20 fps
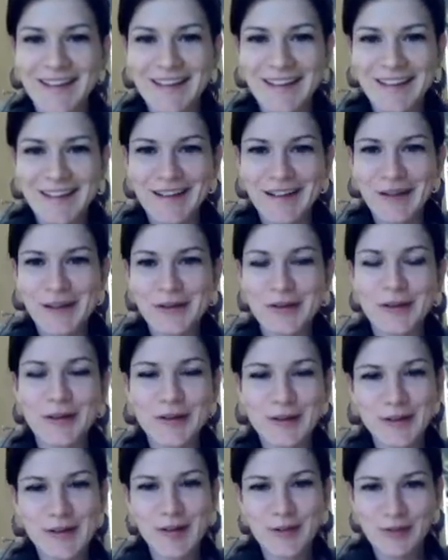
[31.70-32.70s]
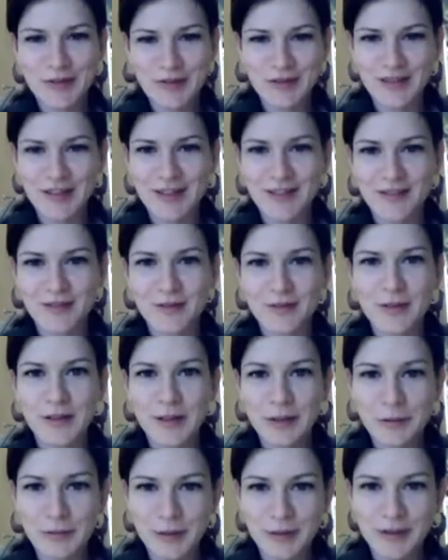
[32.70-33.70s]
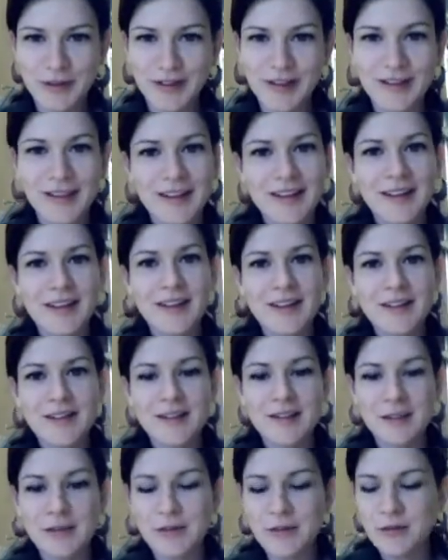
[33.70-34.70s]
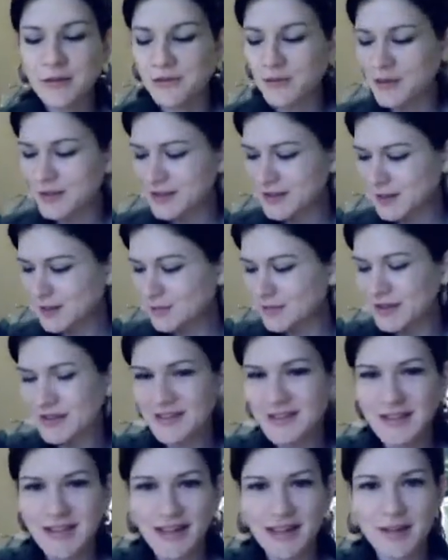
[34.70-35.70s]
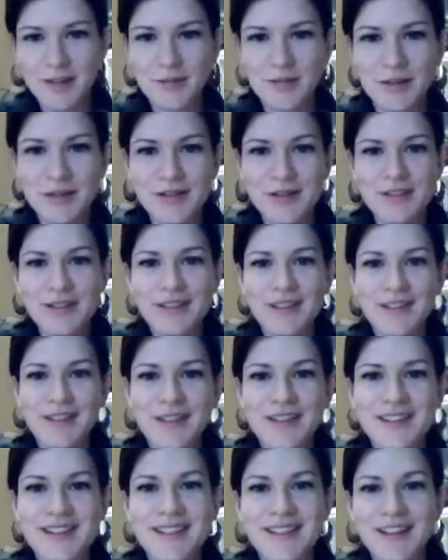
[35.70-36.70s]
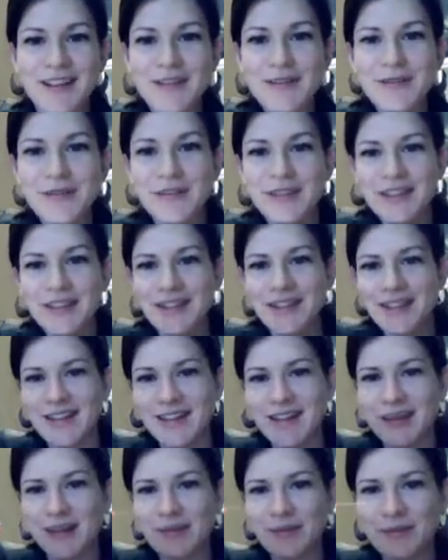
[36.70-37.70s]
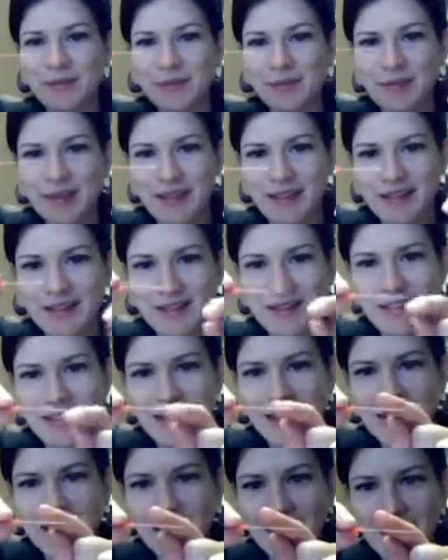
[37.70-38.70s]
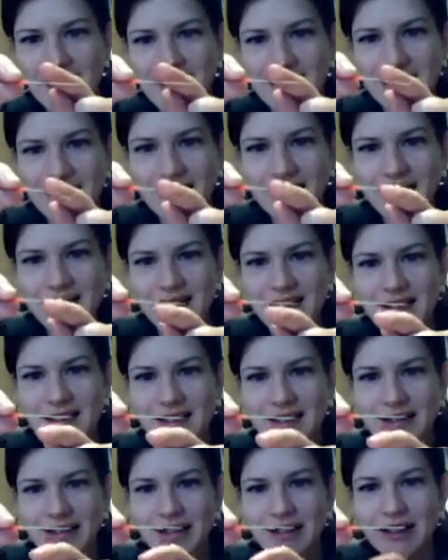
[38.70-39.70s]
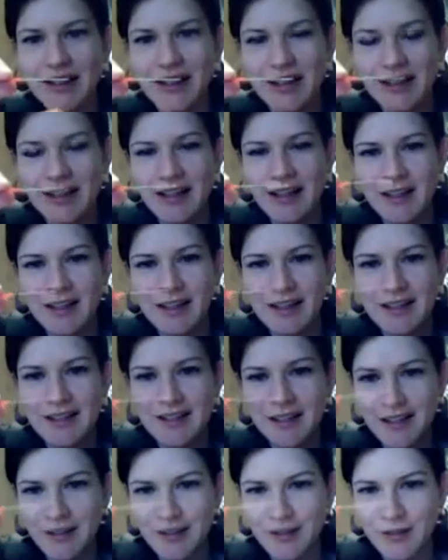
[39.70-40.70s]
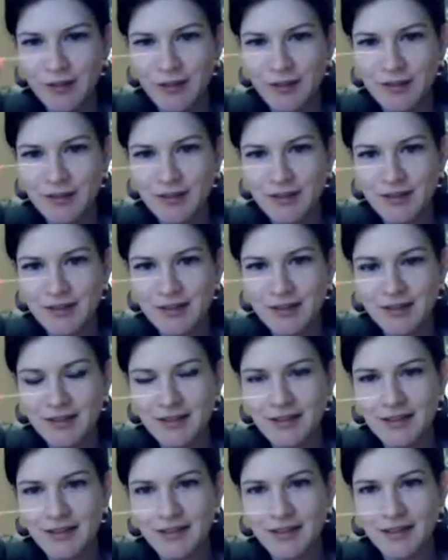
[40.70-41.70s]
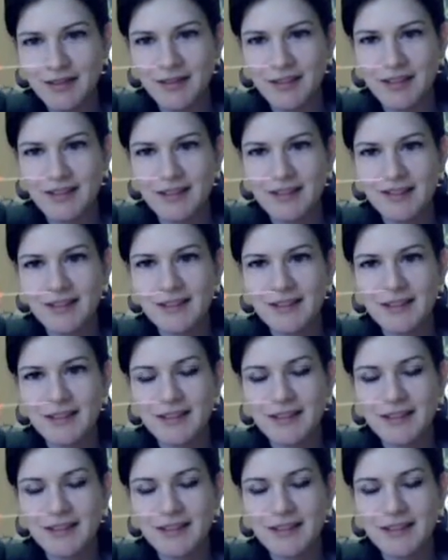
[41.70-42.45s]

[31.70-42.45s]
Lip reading: and also demonstrate really quickly. So first up is the acupuncture needle itself. Here's a tiny stainless steel, single-use, sterilized,